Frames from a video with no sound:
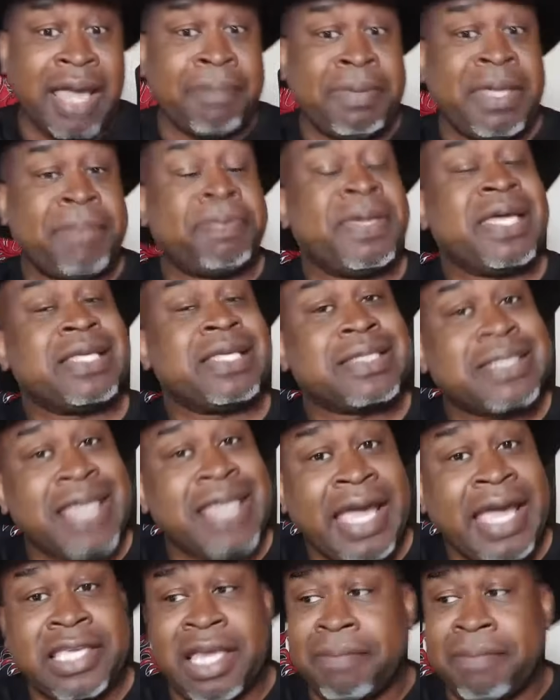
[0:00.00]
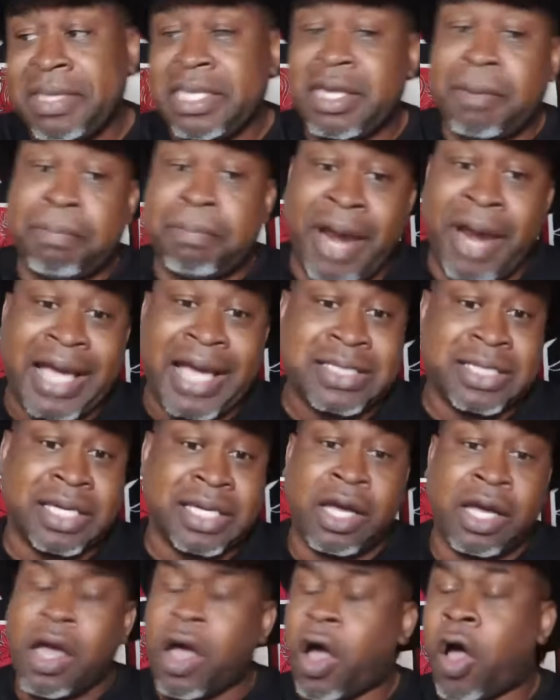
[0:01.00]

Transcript: beat Penn State. They beat Nebraska.